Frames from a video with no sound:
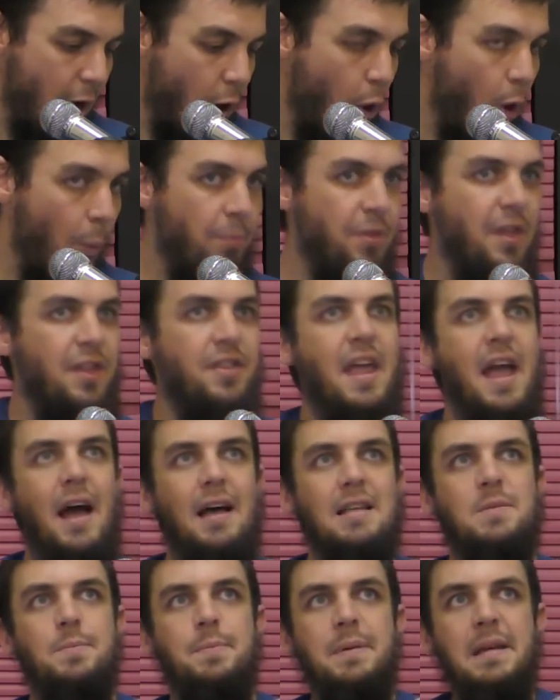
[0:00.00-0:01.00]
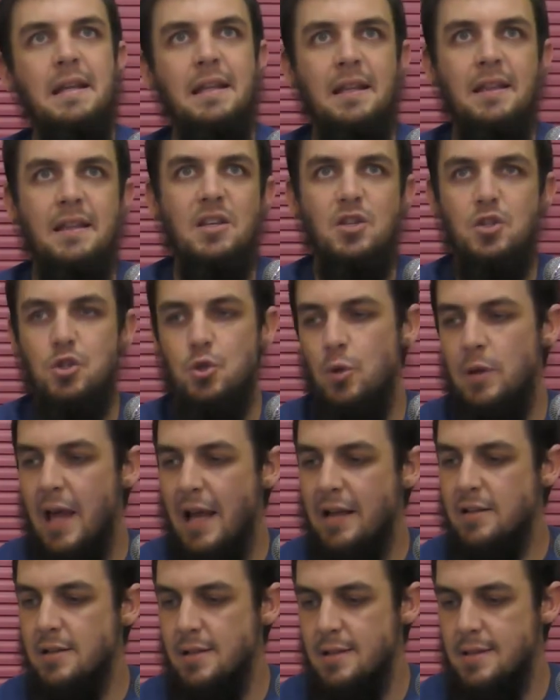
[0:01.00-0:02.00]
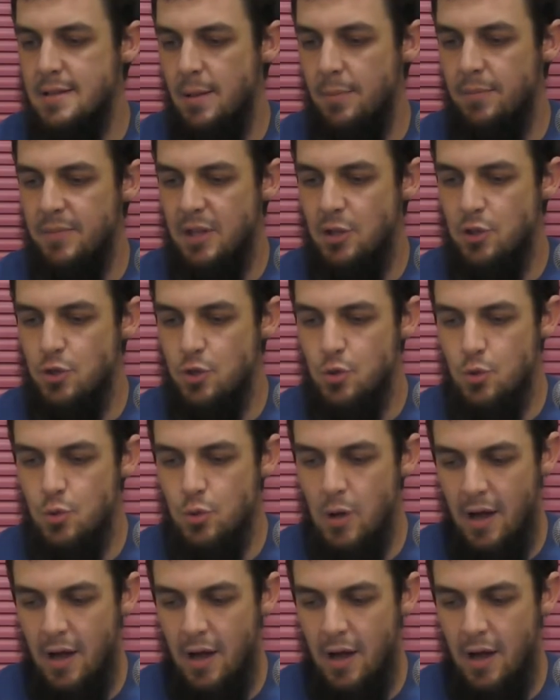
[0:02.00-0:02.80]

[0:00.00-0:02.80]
I hope that there has been in these two lectures something